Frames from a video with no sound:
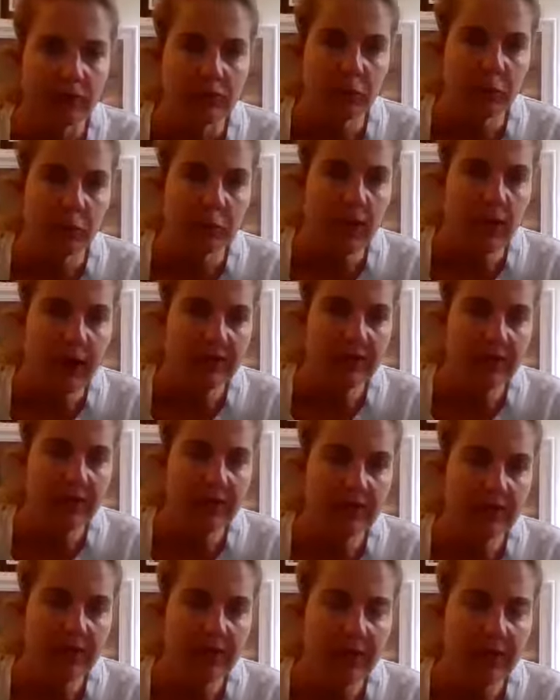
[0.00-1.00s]
So press
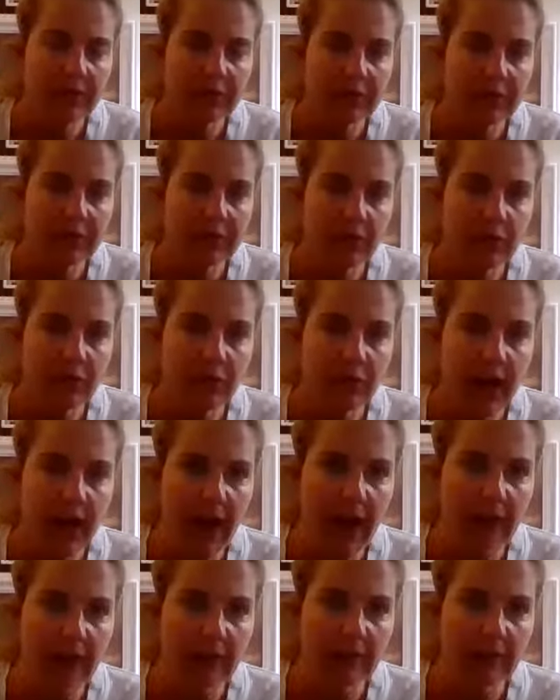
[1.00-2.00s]
the left heel
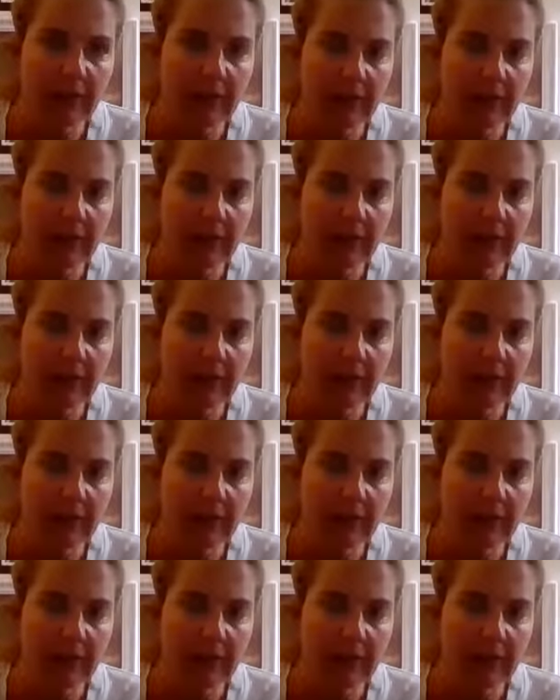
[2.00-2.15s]
back.